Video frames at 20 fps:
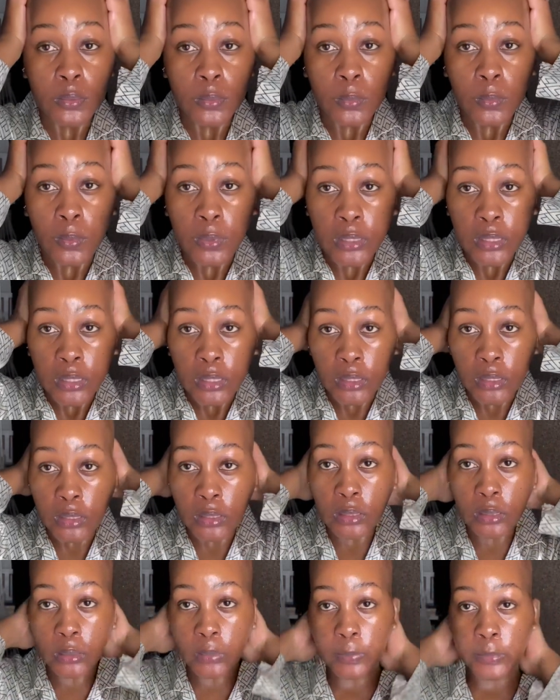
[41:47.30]
One
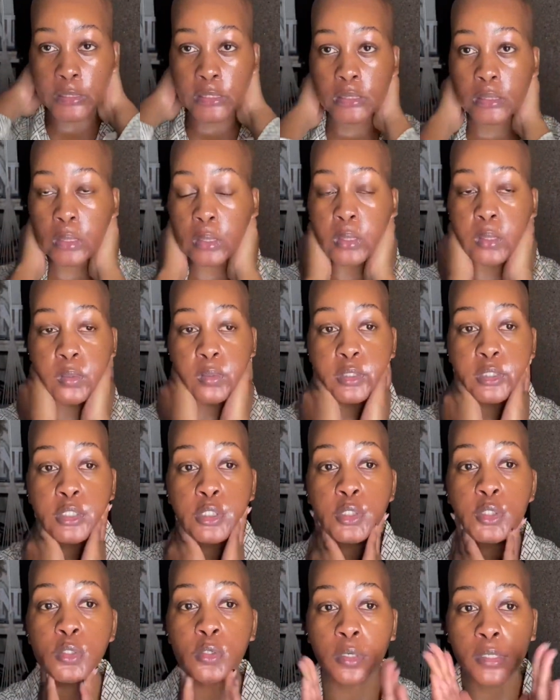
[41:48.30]
thing you must
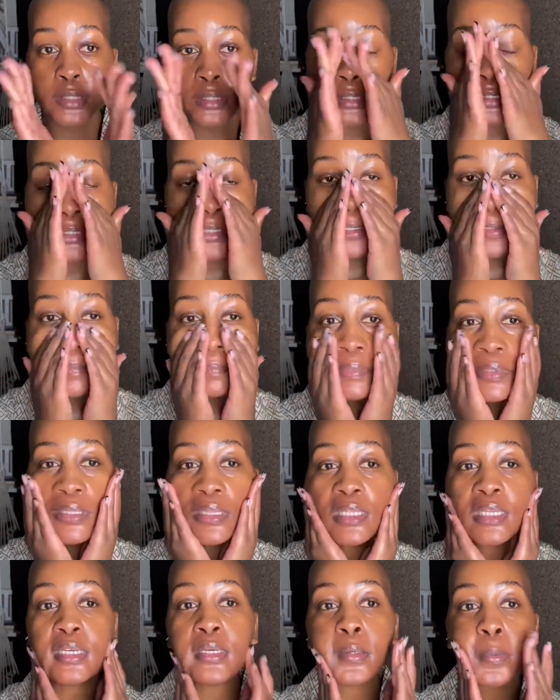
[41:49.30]
always trust and
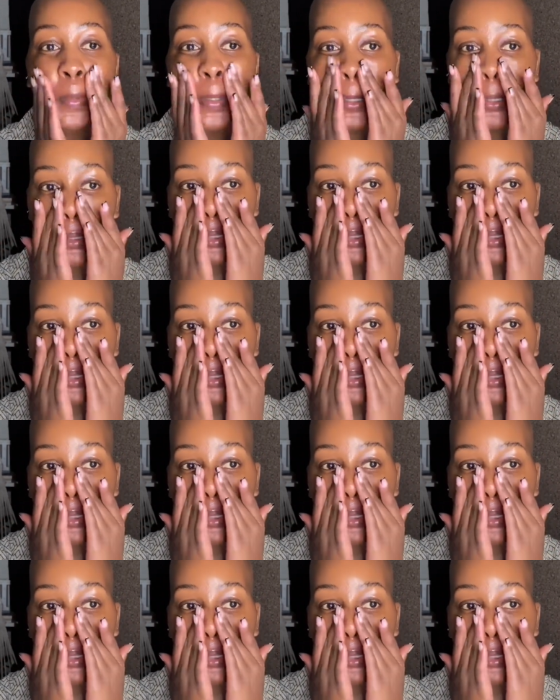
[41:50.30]
believe is